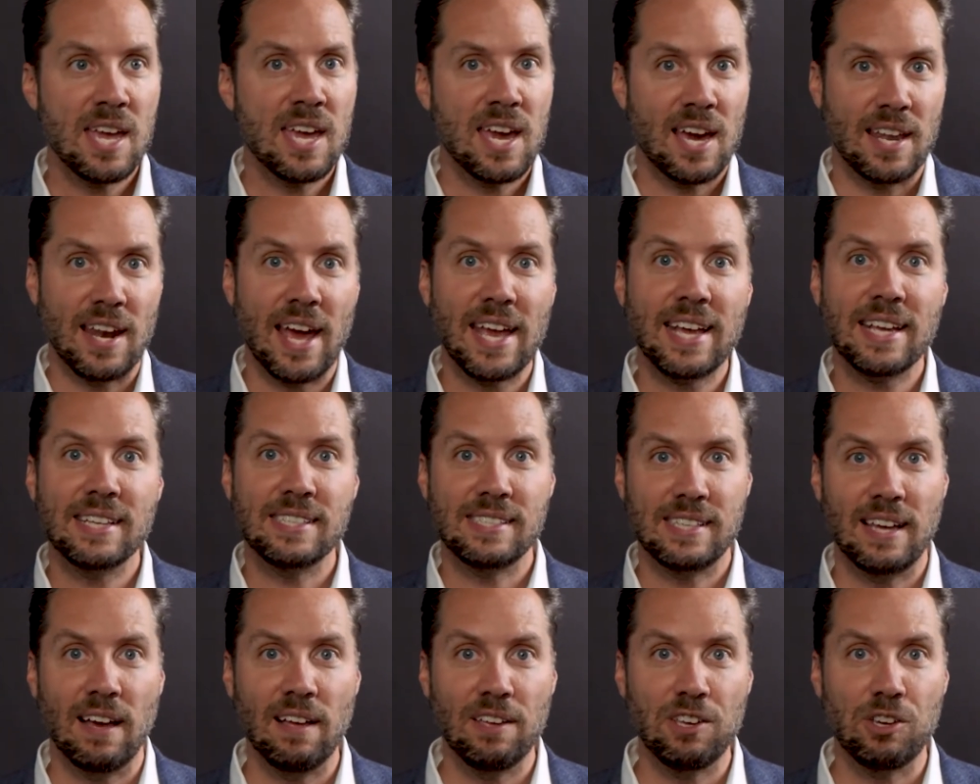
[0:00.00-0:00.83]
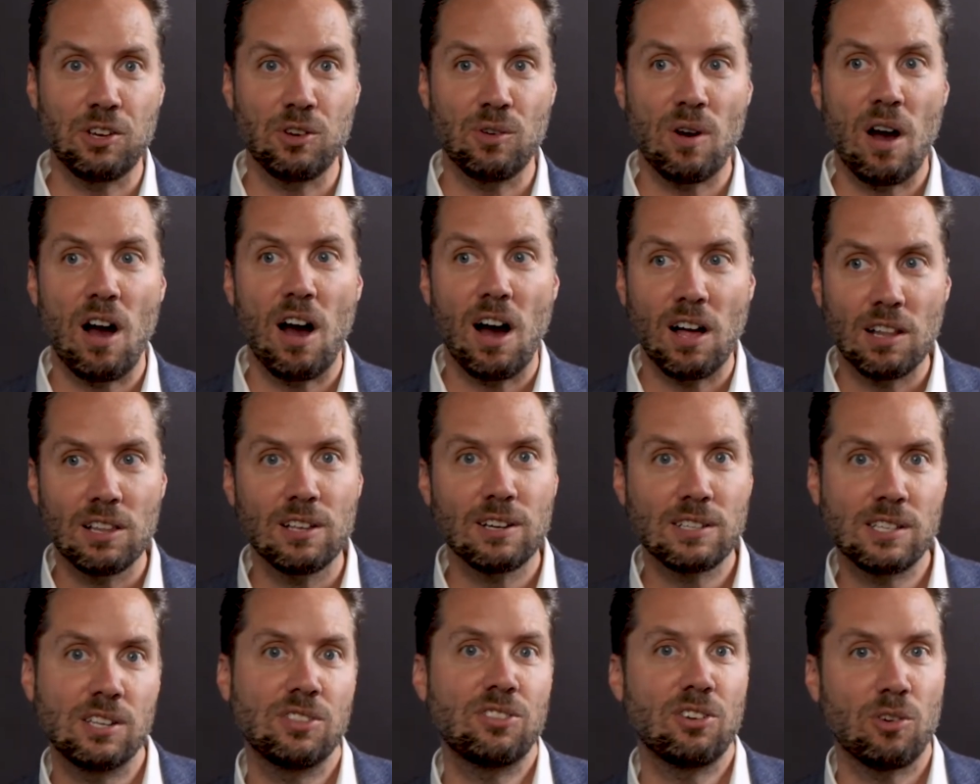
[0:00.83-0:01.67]
And I can tell you, I
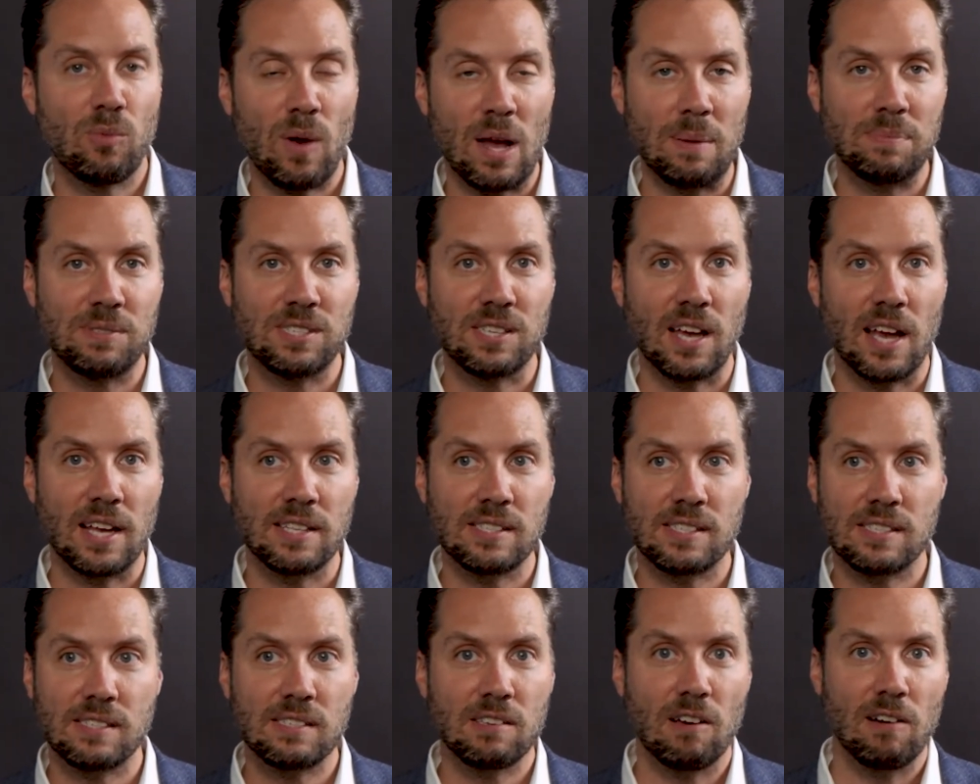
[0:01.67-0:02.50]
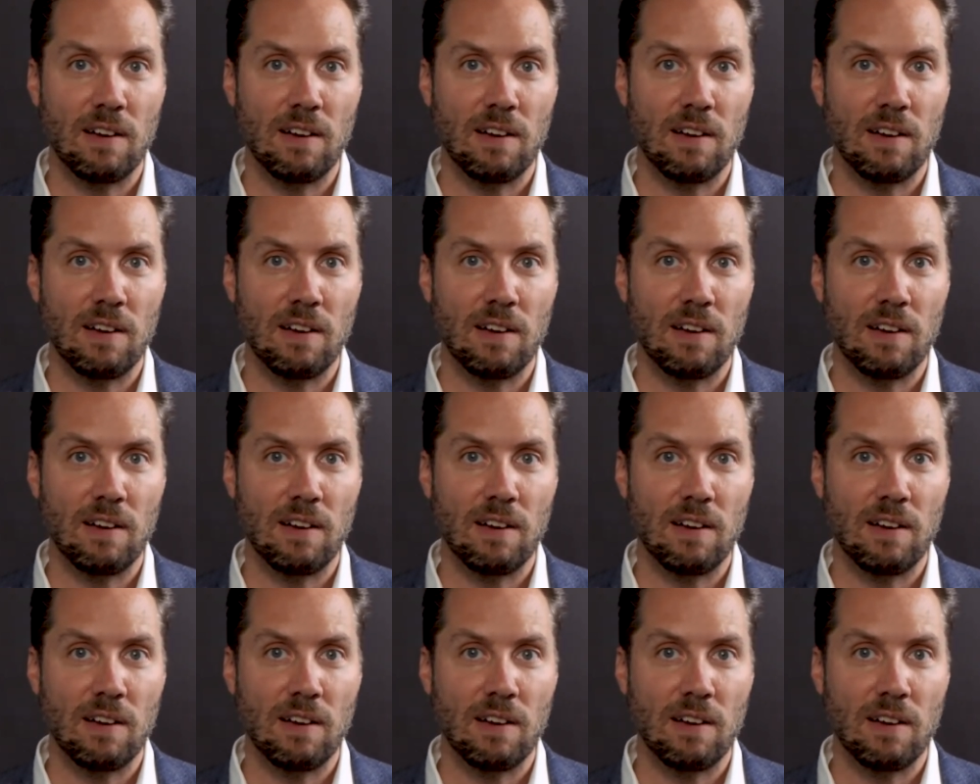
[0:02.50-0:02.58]
looked at their websites